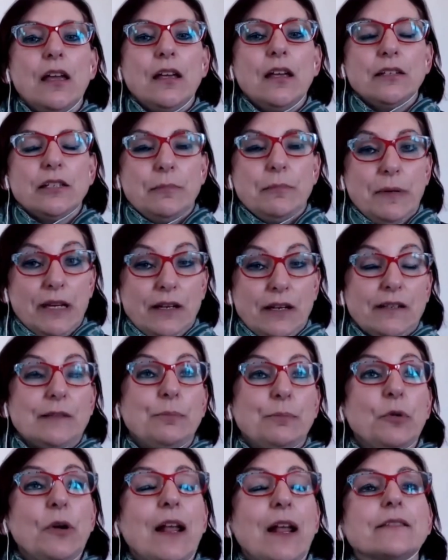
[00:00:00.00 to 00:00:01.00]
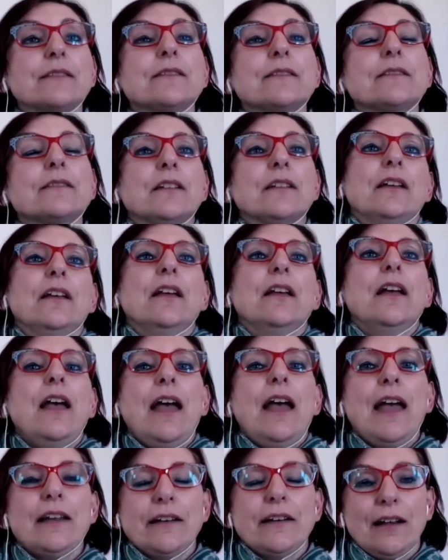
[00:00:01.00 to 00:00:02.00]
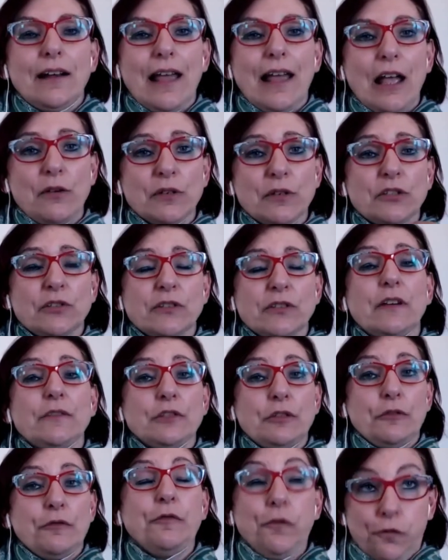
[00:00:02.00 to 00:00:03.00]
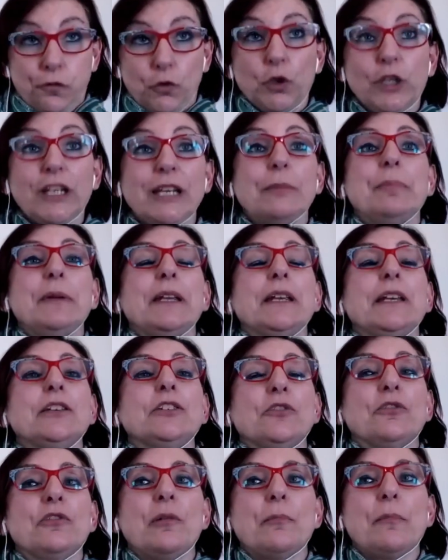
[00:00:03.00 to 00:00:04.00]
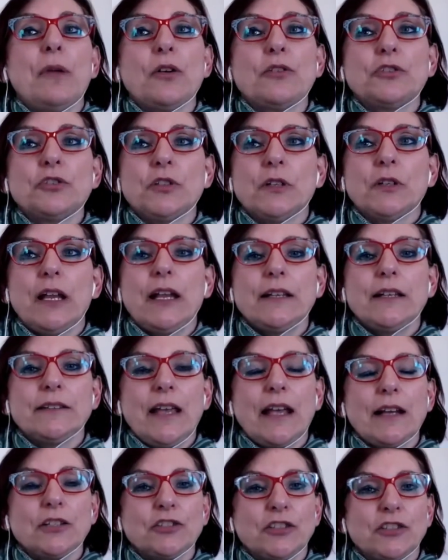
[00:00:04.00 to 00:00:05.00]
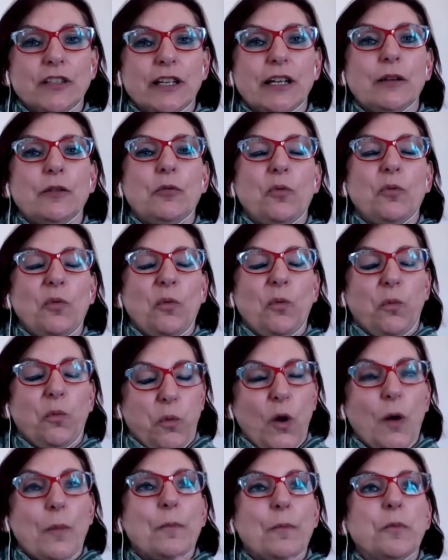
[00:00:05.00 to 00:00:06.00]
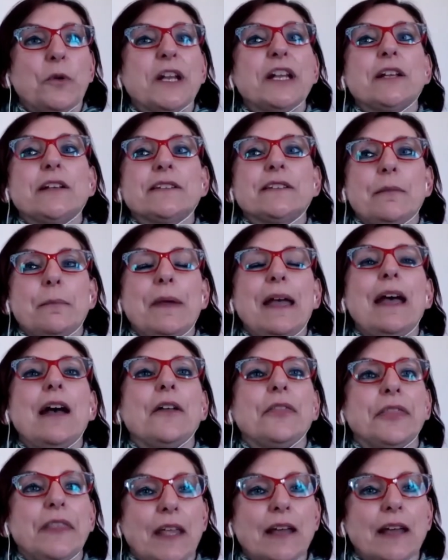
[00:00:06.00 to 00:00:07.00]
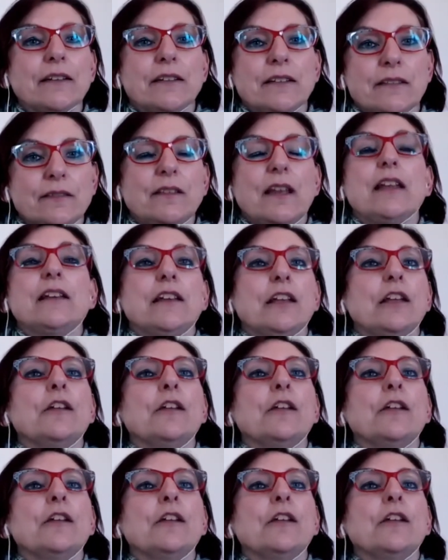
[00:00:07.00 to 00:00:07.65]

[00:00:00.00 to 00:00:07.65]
to be expressed and allowing yourself to fully be in your emotion is actually what brings about the understanding